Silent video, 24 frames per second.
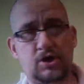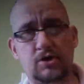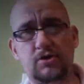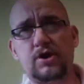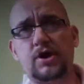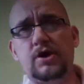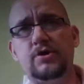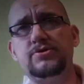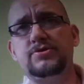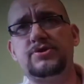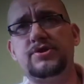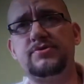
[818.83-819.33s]

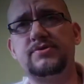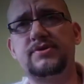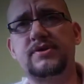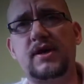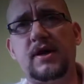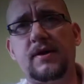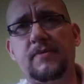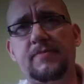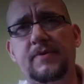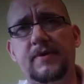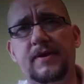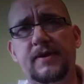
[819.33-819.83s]
JoCo
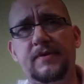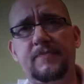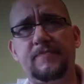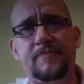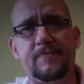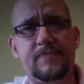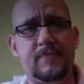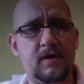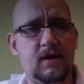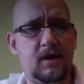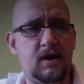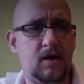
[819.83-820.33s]
Juice Company.
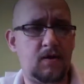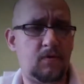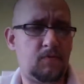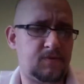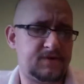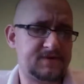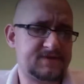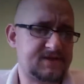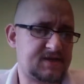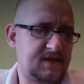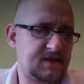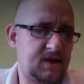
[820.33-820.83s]

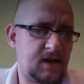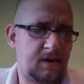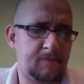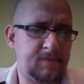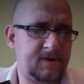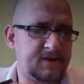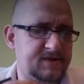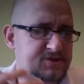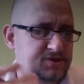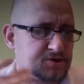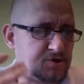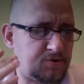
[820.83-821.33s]
Once again,
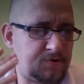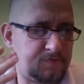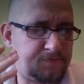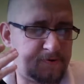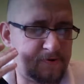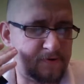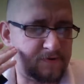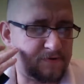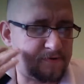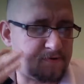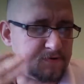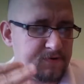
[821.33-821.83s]
I'll make sure
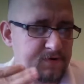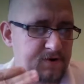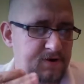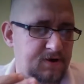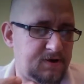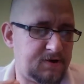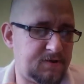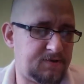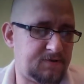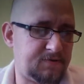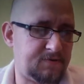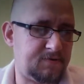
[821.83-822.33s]
to put
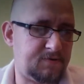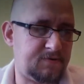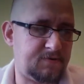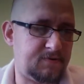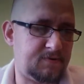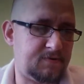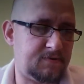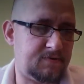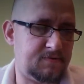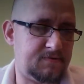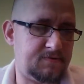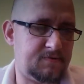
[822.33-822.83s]
their
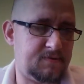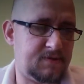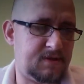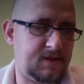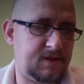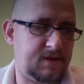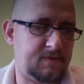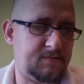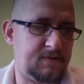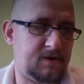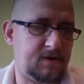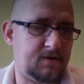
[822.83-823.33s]

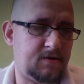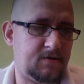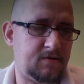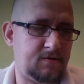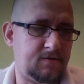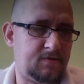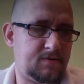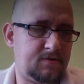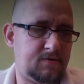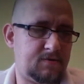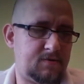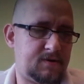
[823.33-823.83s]

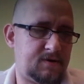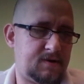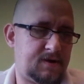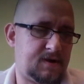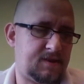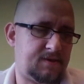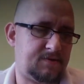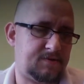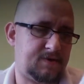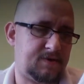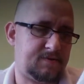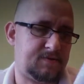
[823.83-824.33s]
email,
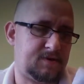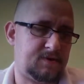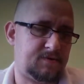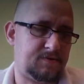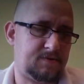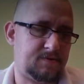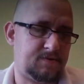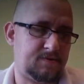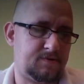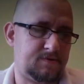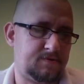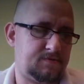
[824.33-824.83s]
not their
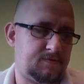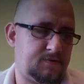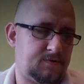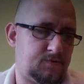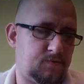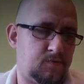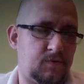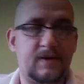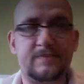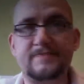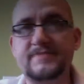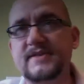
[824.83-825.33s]
email,
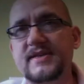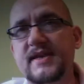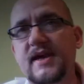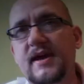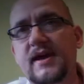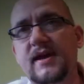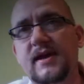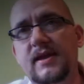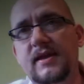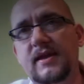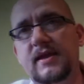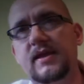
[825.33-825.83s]
their
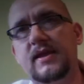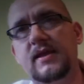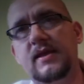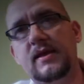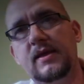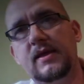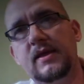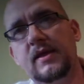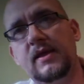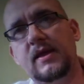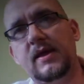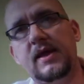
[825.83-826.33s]
website,
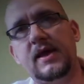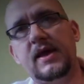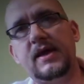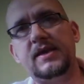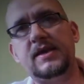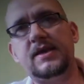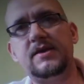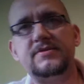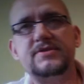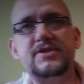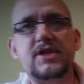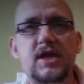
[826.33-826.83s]

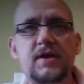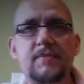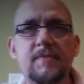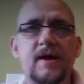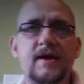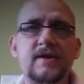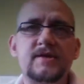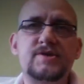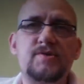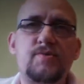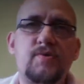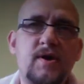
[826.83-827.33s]
and
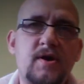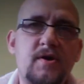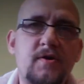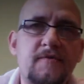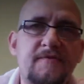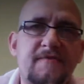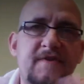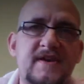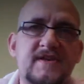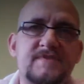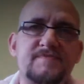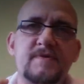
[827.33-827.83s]
check them out on
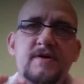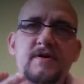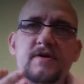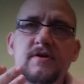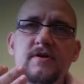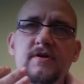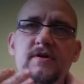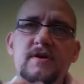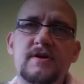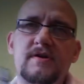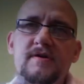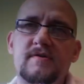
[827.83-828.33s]
Twitter,
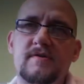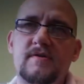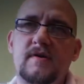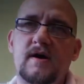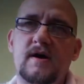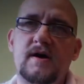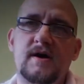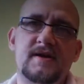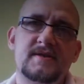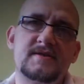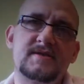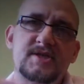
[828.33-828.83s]
Facebook,
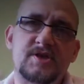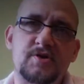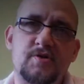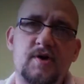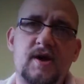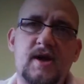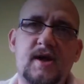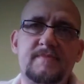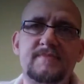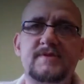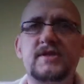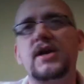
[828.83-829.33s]

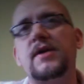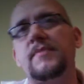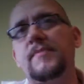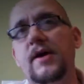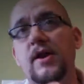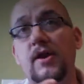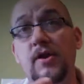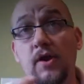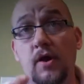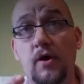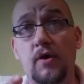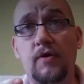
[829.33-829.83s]
Instagram.
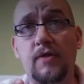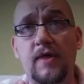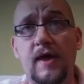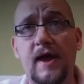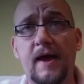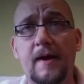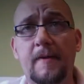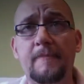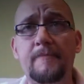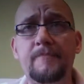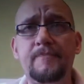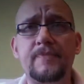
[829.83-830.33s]
Check them out on
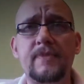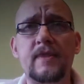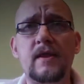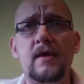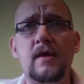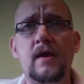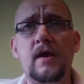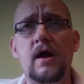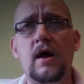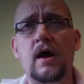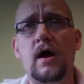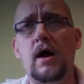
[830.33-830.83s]
all that.
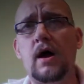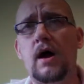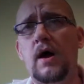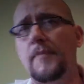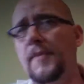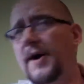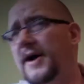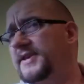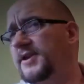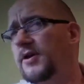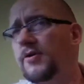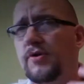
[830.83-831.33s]

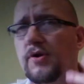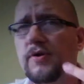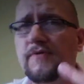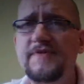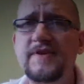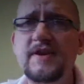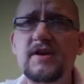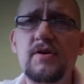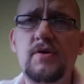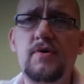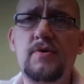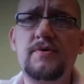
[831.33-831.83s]
I don't
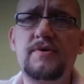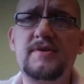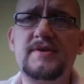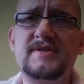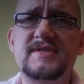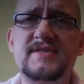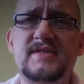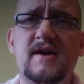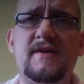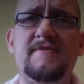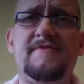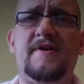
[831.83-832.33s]
know if you can
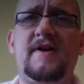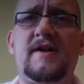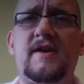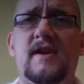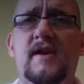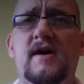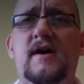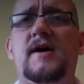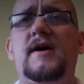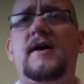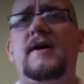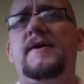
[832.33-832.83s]
order this stuff
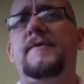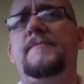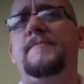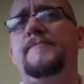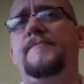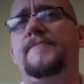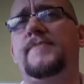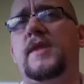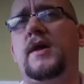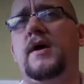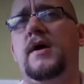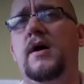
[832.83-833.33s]

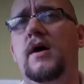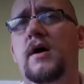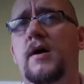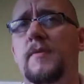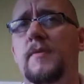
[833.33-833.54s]
online,